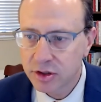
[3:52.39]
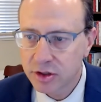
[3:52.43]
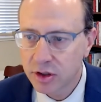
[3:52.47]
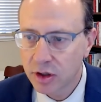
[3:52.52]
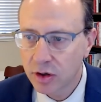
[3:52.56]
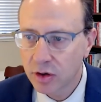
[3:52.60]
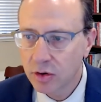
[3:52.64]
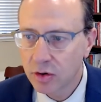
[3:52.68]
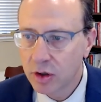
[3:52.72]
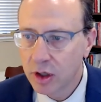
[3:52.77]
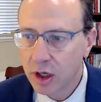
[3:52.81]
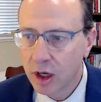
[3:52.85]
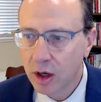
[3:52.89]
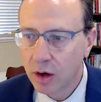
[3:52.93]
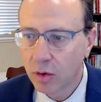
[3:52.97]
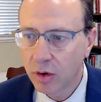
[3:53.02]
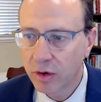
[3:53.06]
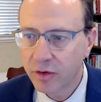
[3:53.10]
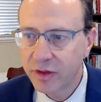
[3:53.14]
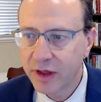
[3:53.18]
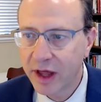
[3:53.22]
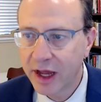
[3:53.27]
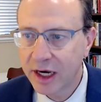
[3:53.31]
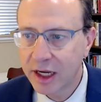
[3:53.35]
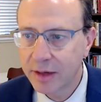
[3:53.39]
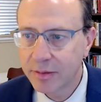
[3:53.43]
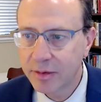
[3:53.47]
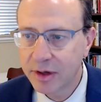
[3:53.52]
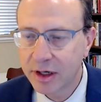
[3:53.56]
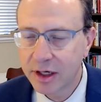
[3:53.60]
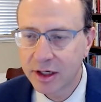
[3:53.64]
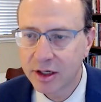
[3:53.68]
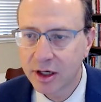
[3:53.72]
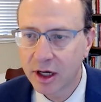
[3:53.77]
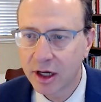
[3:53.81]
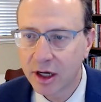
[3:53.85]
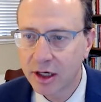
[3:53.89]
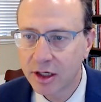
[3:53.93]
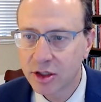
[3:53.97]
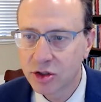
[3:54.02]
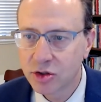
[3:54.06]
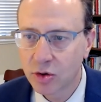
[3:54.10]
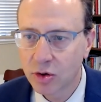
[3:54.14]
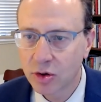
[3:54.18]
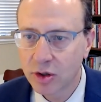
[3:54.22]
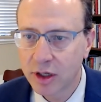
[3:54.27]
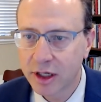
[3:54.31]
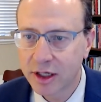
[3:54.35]
So with that, I'm going to cut it
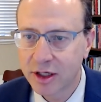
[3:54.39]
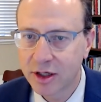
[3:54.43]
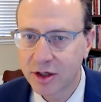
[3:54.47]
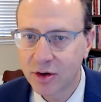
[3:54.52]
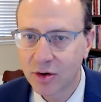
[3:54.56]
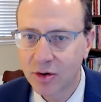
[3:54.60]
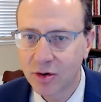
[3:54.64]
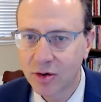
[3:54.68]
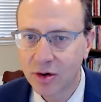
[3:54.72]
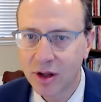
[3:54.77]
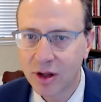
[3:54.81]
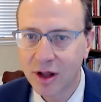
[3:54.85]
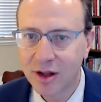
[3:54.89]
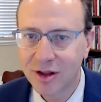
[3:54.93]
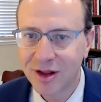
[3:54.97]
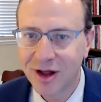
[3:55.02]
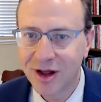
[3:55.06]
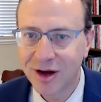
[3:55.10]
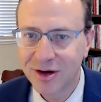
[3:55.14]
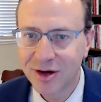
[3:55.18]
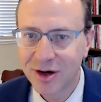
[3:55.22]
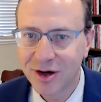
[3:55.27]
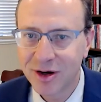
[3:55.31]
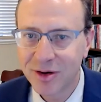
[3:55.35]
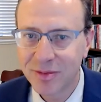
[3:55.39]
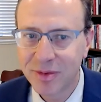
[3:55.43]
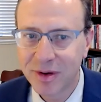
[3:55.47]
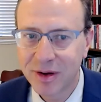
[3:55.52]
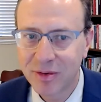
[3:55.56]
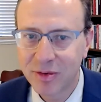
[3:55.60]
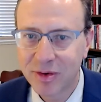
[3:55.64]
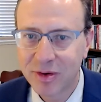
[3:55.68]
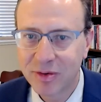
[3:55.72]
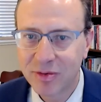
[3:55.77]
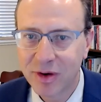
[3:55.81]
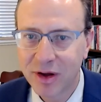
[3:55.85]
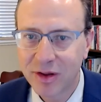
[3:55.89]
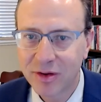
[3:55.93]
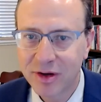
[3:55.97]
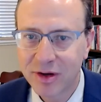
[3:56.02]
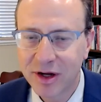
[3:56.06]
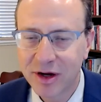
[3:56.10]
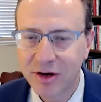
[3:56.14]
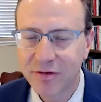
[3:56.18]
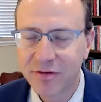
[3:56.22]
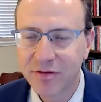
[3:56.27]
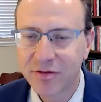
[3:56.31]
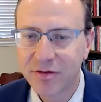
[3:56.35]
short. I could go a lot longer, but we'd rather
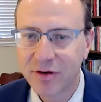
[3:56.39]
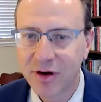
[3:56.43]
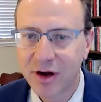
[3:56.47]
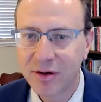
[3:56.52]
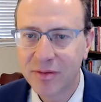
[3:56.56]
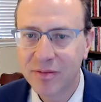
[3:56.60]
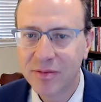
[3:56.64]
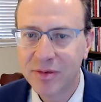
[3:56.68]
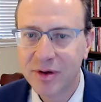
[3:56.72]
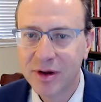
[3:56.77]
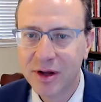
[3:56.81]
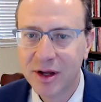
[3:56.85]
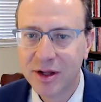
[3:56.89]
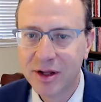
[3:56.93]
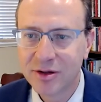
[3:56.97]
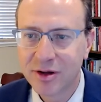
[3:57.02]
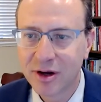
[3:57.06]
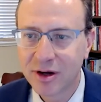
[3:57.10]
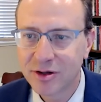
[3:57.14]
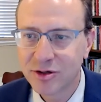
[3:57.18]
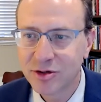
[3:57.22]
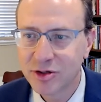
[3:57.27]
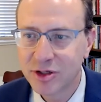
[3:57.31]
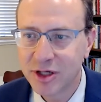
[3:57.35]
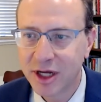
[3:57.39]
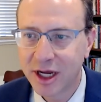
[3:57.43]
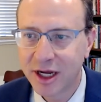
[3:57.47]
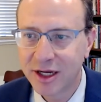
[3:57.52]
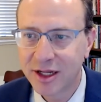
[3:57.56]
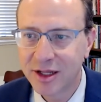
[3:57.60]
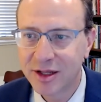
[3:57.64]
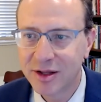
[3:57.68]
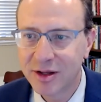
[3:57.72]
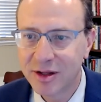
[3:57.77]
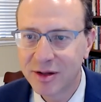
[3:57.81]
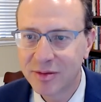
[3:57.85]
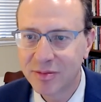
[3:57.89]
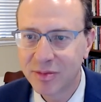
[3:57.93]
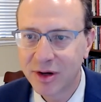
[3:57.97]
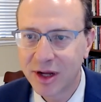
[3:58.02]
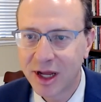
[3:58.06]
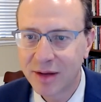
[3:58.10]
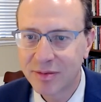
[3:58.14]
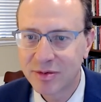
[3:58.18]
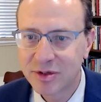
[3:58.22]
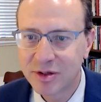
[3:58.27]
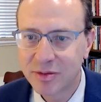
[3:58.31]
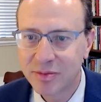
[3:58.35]
hear from Dr. Shannon than
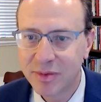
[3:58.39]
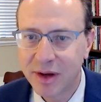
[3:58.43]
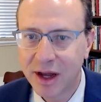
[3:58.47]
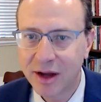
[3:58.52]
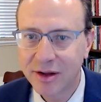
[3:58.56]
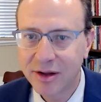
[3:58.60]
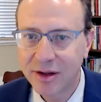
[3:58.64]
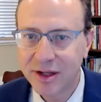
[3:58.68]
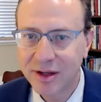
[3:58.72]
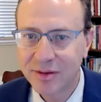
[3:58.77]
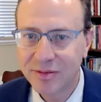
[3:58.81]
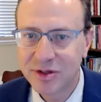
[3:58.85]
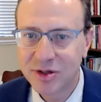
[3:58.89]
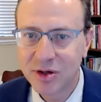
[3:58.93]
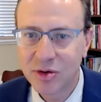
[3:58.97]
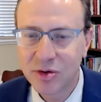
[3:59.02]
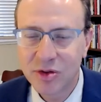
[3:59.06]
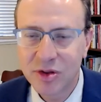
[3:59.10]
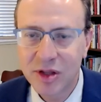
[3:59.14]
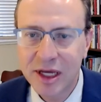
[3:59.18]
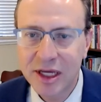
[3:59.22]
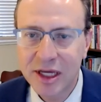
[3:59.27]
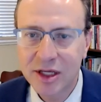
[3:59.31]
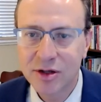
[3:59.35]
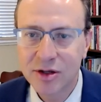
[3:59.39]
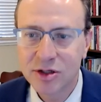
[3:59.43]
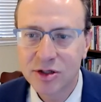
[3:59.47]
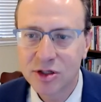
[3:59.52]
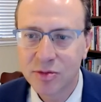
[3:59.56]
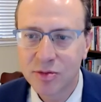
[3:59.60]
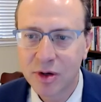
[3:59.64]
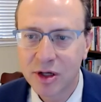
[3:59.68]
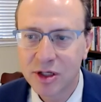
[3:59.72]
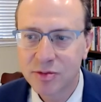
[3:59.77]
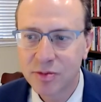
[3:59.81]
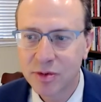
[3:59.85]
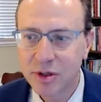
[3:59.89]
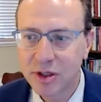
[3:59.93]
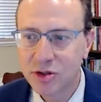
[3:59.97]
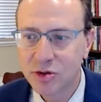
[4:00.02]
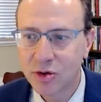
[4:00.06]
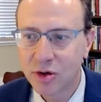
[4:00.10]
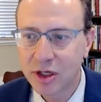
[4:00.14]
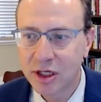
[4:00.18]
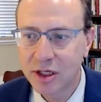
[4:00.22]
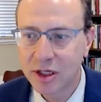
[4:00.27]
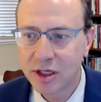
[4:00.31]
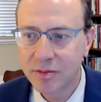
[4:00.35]
perhaps about him. So thank you so much. Please
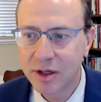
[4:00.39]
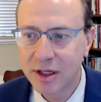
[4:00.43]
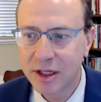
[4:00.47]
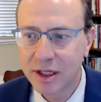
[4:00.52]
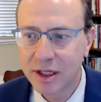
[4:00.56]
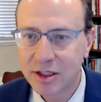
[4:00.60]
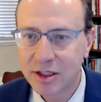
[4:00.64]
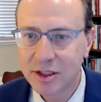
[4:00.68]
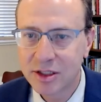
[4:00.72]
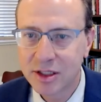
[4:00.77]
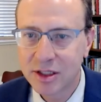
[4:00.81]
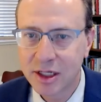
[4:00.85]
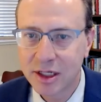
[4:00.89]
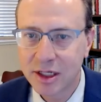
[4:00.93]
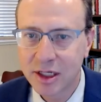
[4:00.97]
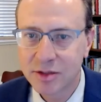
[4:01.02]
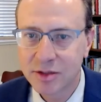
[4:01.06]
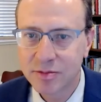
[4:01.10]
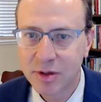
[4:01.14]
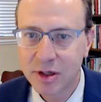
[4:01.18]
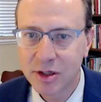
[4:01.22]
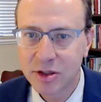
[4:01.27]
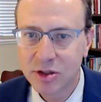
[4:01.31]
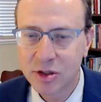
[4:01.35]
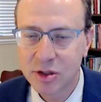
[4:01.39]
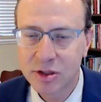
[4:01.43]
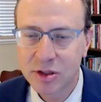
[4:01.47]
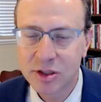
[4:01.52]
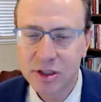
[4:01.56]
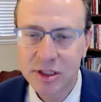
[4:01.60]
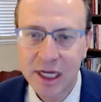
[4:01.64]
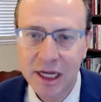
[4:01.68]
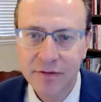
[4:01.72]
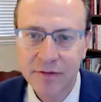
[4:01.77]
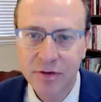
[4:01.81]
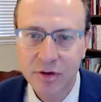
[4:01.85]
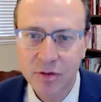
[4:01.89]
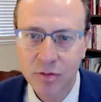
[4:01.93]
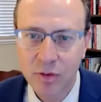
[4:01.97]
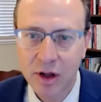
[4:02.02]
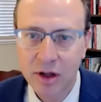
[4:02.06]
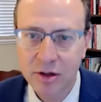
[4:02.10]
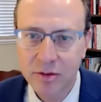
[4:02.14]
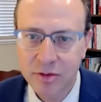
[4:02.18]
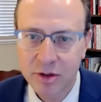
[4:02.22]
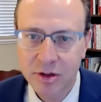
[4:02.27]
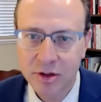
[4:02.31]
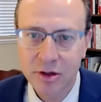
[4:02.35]
joining extending a special Stanford
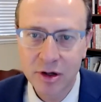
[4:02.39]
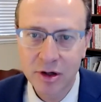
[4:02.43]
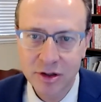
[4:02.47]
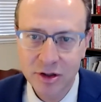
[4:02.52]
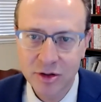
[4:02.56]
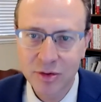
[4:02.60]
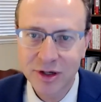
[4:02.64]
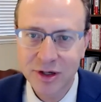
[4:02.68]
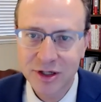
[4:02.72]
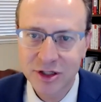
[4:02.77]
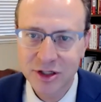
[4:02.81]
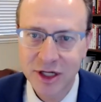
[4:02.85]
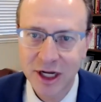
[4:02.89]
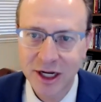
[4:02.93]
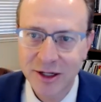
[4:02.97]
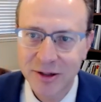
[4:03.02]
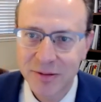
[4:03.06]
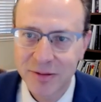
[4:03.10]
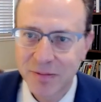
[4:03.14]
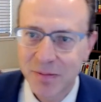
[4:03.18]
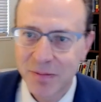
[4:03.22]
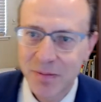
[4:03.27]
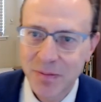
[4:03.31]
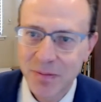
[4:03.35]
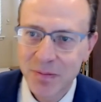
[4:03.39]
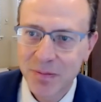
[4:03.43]
welcome to Dr. Rick Shannon.